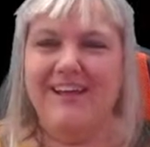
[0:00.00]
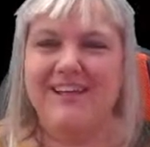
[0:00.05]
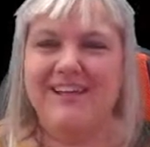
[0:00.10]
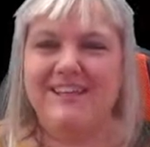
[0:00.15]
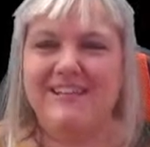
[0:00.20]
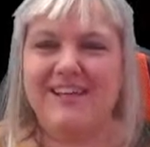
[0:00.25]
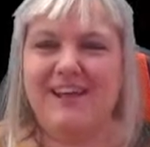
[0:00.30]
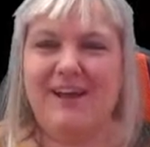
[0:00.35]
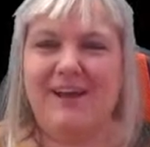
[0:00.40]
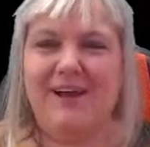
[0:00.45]

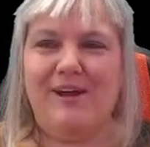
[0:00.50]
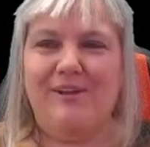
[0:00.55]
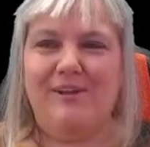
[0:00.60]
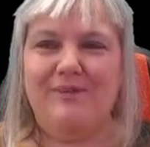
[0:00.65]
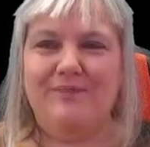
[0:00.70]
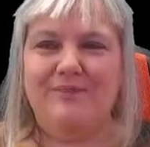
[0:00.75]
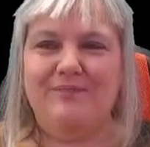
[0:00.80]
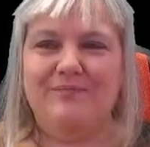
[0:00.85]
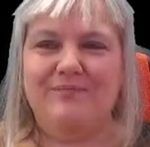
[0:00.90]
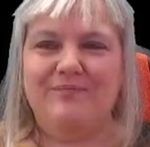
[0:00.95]

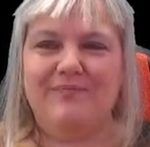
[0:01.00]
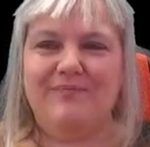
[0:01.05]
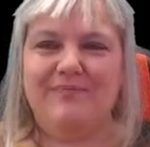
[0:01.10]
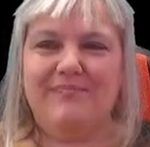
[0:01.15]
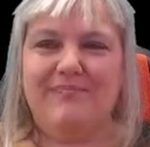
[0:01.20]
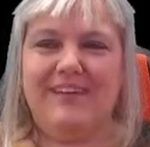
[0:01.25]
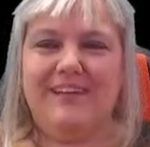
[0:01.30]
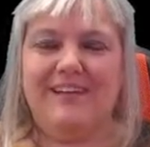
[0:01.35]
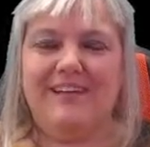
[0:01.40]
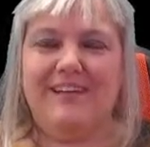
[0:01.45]
So
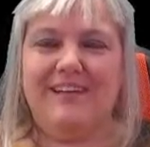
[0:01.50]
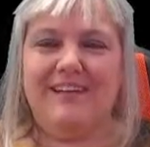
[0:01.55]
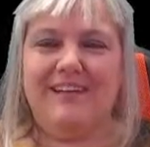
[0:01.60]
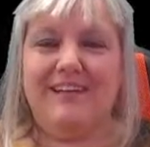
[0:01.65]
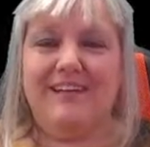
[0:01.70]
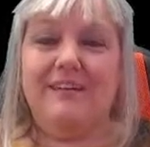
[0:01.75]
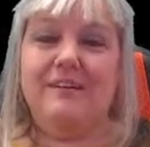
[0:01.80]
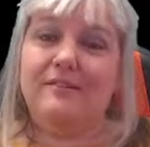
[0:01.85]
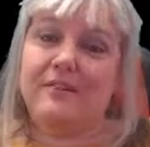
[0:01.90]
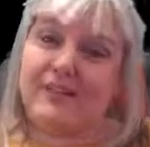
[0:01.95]

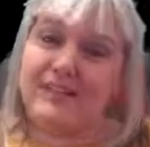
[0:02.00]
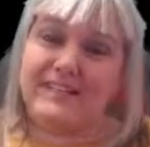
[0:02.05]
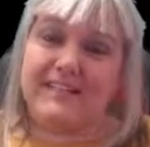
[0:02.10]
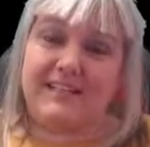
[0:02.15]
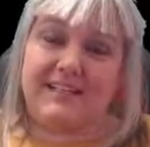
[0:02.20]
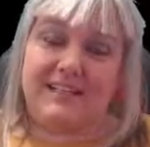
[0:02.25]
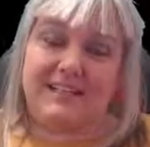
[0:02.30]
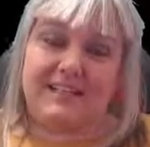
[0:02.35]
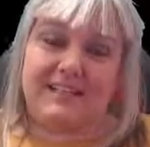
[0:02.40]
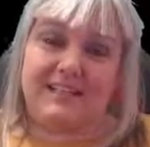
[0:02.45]
it
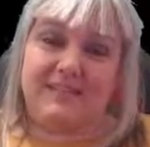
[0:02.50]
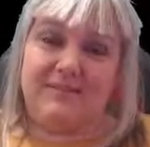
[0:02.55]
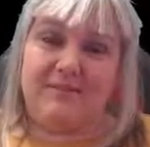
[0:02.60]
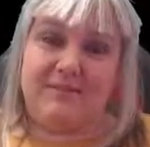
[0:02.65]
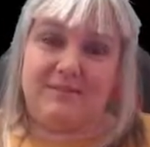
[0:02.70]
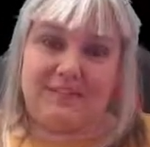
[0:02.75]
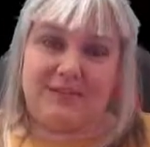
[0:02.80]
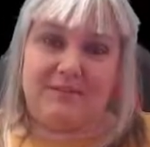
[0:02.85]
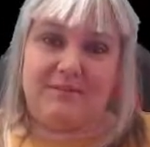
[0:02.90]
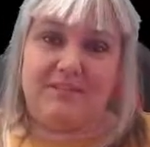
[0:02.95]
did.
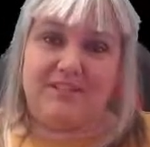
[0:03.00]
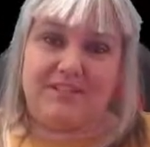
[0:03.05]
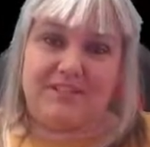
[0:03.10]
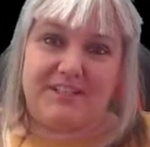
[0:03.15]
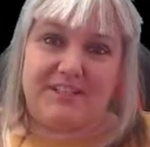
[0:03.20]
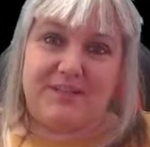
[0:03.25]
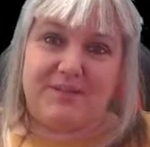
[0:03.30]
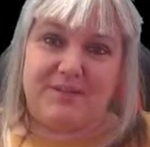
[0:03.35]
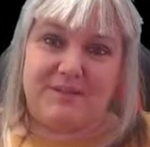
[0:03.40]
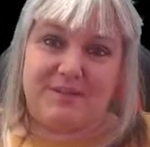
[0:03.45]
We damaged
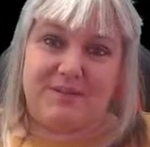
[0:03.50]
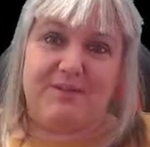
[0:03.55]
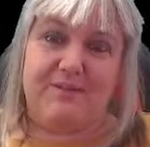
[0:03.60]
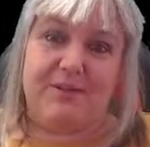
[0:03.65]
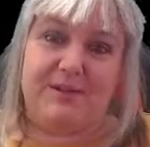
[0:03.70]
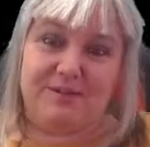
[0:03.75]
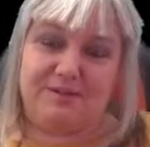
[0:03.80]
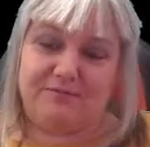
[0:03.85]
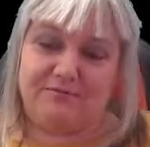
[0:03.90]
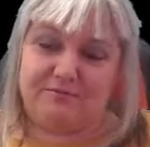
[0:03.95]
it, so we
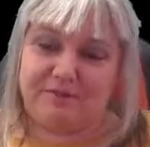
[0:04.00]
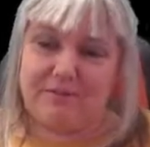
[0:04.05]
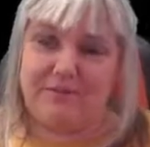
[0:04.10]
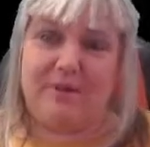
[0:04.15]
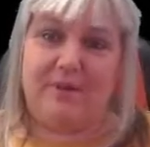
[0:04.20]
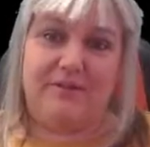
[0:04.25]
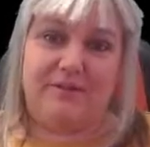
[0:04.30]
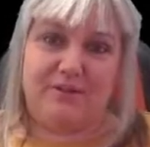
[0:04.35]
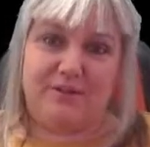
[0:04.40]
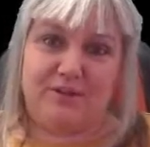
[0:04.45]
had to
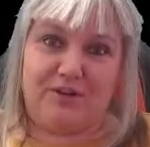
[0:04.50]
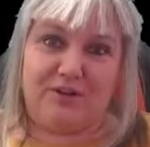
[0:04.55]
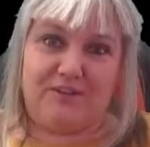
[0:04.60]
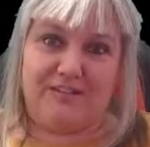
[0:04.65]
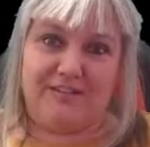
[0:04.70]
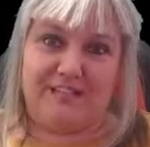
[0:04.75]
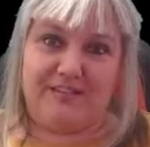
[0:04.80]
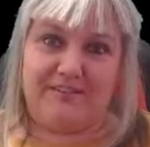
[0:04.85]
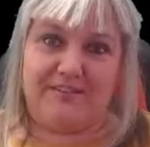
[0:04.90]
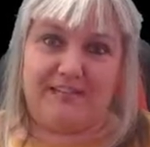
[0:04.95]
remelt the
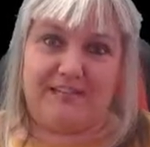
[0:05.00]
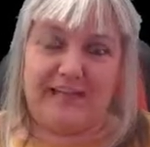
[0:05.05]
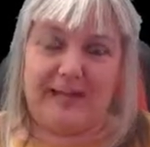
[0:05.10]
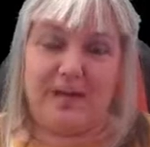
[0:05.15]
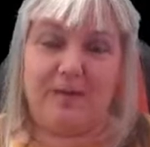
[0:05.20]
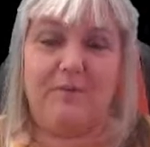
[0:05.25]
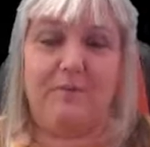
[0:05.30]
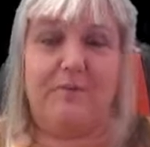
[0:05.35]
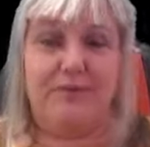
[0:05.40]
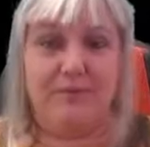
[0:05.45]
chocolate down
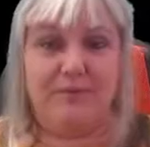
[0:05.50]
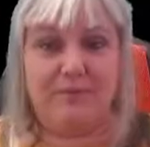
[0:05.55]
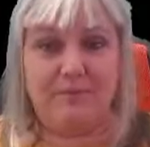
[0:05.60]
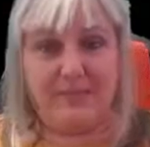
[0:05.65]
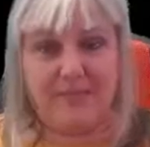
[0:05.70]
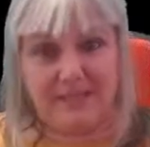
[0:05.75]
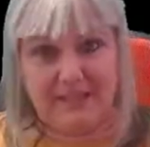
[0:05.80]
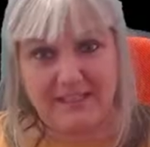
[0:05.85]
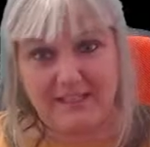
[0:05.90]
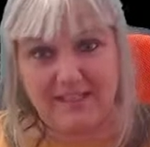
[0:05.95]
again. But in the
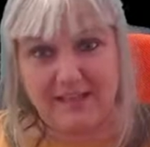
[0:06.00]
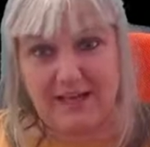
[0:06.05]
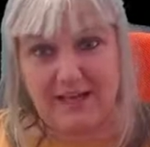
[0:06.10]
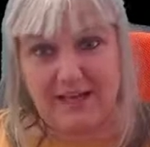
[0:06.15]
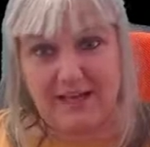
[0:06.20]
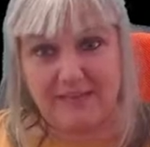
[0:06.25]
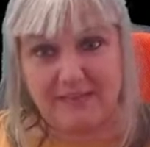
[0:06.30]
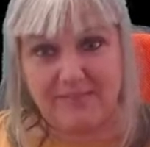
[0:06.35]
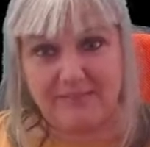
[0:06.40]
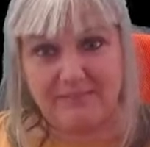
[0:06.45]

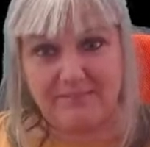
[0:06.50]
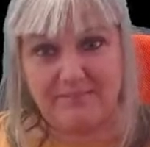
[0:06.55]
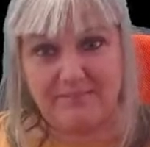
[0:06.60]
meantime,